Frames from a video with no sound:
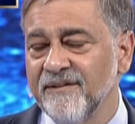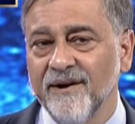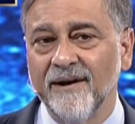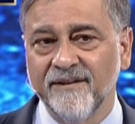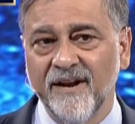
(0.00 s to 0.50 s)
that
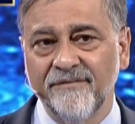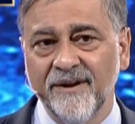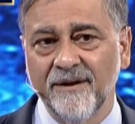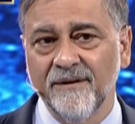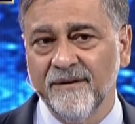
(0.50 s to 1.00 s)
start
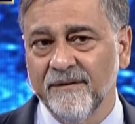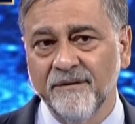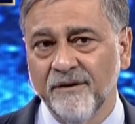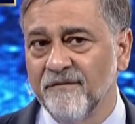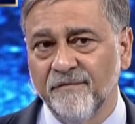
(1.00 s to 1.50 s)
delivering
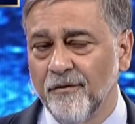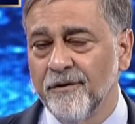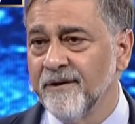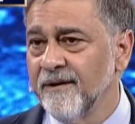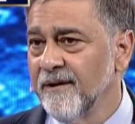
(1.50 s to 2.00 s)
your
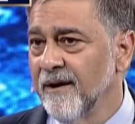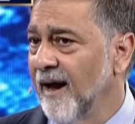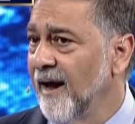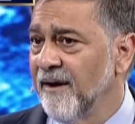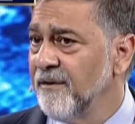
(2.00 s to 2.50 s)
food
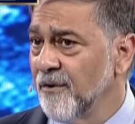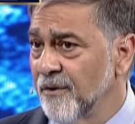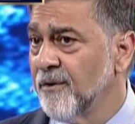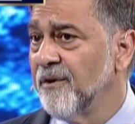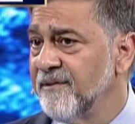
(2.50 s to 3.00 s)
and
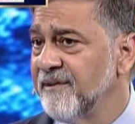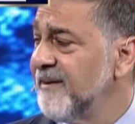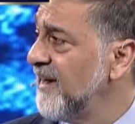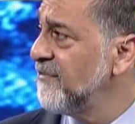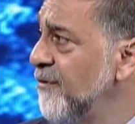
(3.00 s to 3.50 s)
your goods in
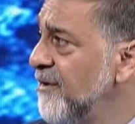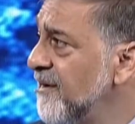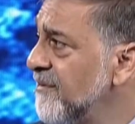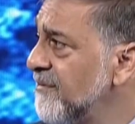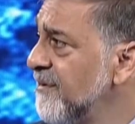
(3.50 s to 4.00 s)
the few
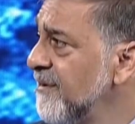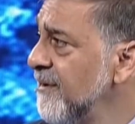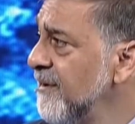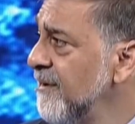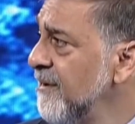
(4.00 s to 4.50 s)
years.
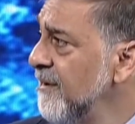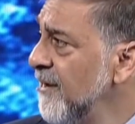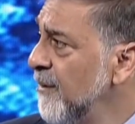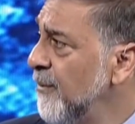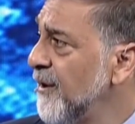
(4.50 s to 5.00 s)

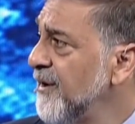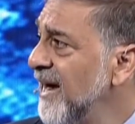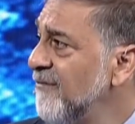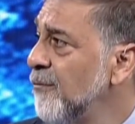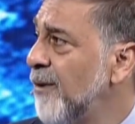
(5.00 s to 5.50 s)
We're going
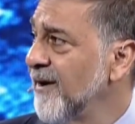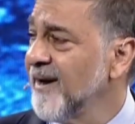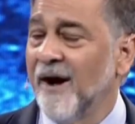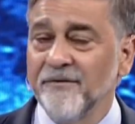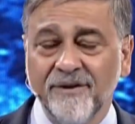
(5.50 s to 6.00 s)
to have
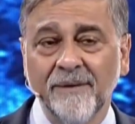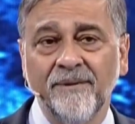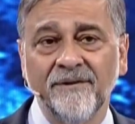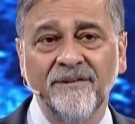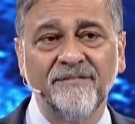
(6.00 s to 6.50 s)
robotic
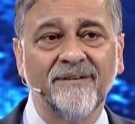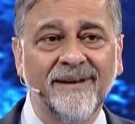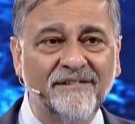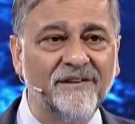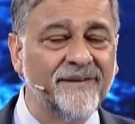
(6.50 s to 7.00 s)
housekeepers. This
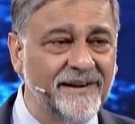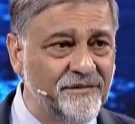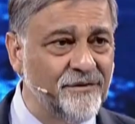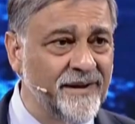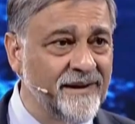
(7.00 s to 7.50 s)
is less of an
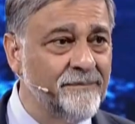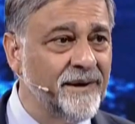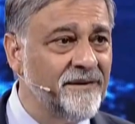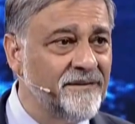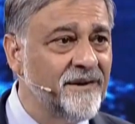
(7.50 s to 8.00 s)
issue here
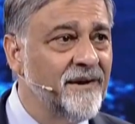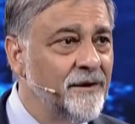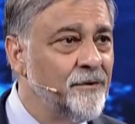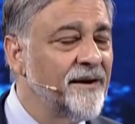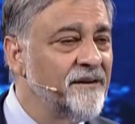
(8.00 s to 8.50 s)
because
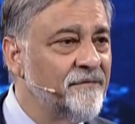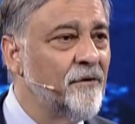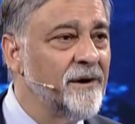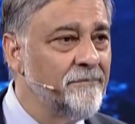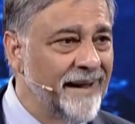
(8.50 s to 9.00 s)
you can
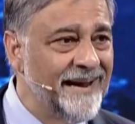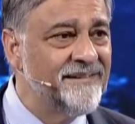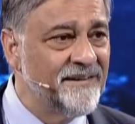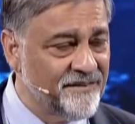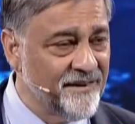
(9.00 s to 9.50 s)
afford
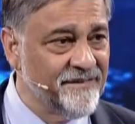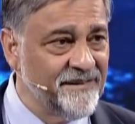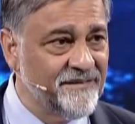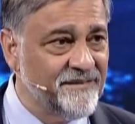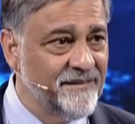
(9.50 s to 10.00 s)
maids and
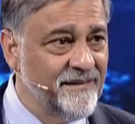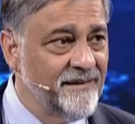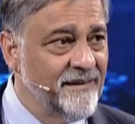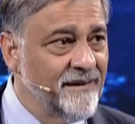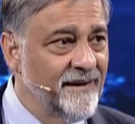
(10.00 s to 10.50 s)
servants.
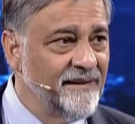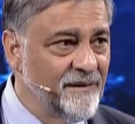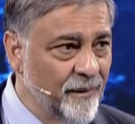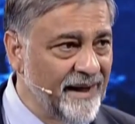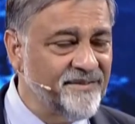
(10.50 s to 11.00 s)
In
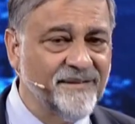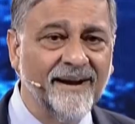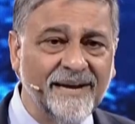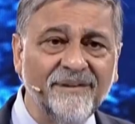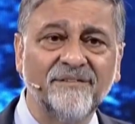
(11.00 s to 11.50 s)
the West,
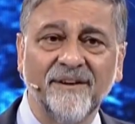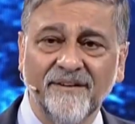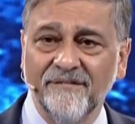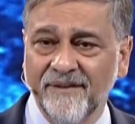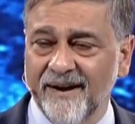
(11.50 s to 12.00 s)
I live in
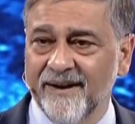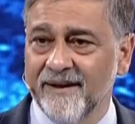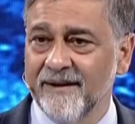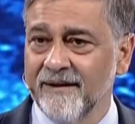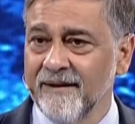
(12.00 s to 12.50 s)
Silicon
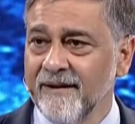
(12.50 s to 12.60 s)
Valley.